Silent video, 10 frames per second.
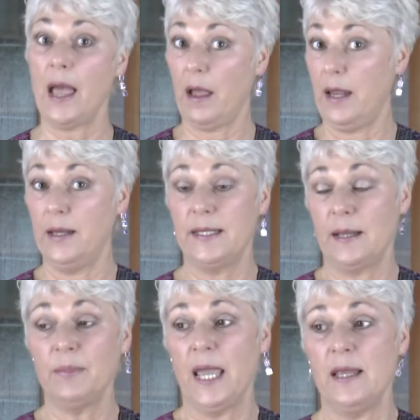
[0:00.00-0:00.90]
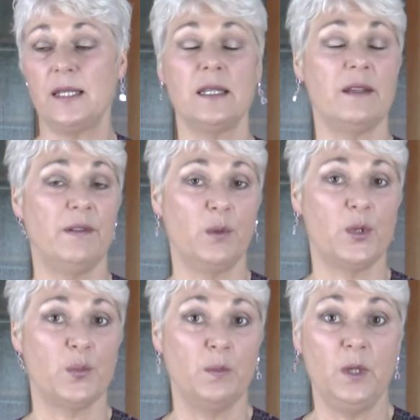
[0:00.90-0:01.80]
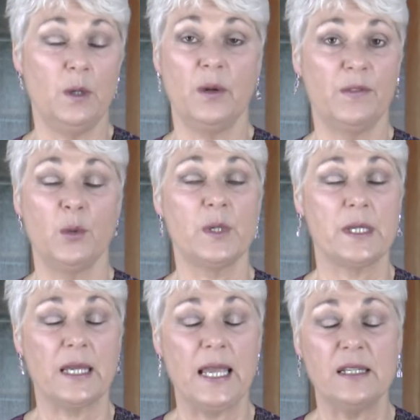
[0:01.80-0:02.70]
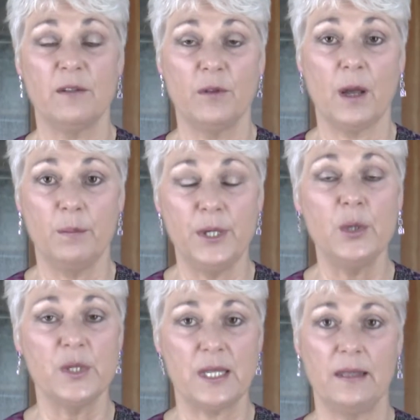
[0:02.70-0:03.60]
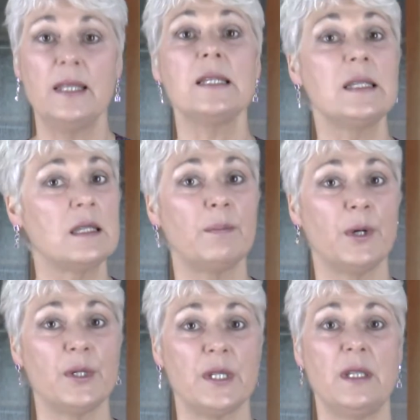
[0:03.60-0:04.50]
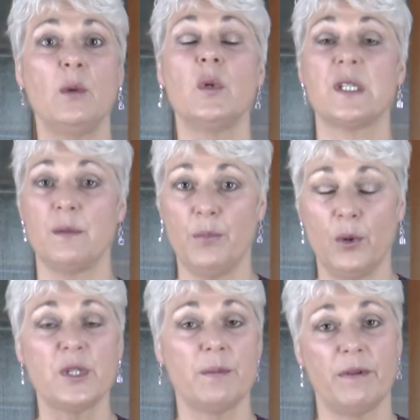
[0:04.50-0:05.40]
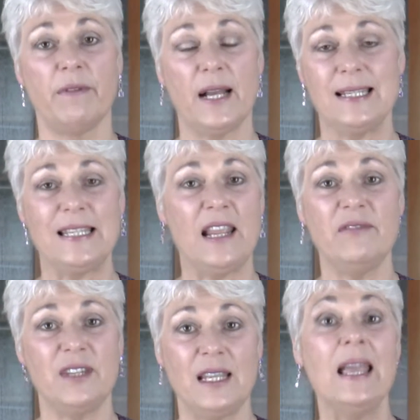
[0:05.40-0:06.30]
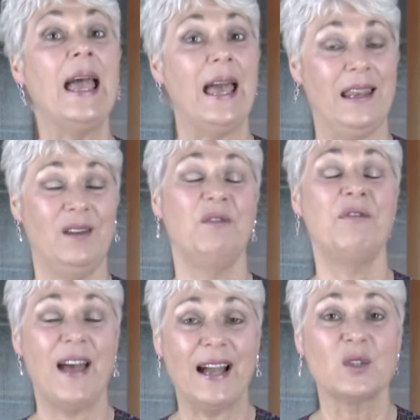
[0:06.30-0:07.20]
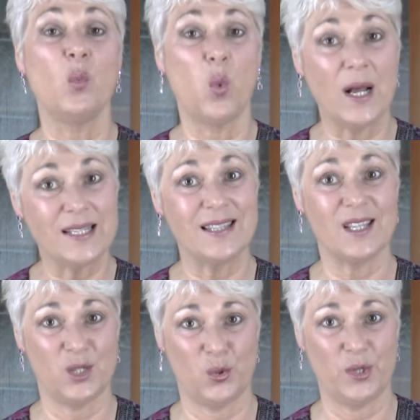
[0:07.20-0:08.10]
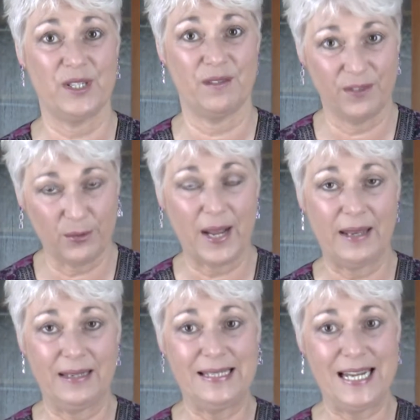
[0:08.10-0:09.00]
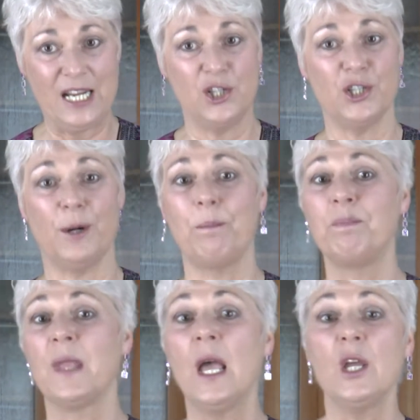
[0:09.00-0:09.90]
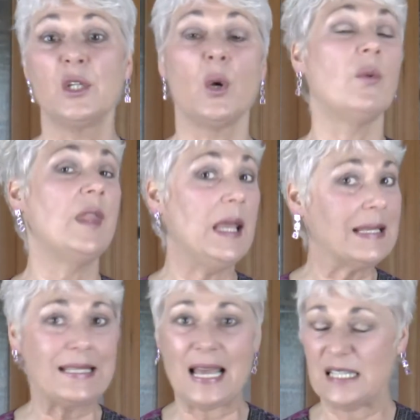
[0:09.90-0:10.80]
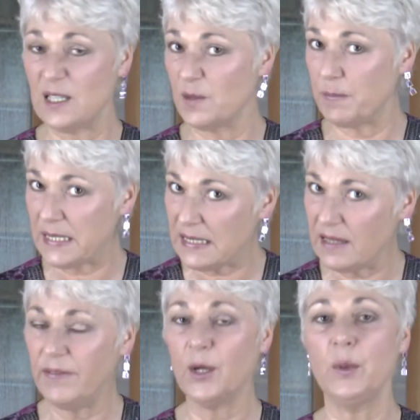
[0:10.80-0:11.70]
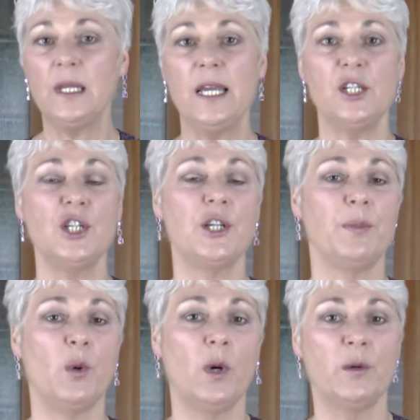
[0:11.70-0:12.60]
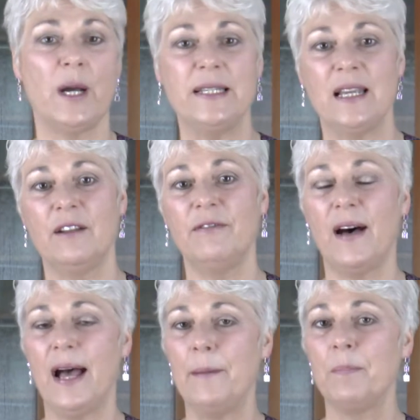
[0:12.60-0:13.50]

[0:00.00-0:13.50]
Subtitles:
And in some cases, if it was, if there was a case of abuse, then this is the person that was supposed to provide safety and in fact was the source of threat and danger. So it's that specific relationship you want to identify.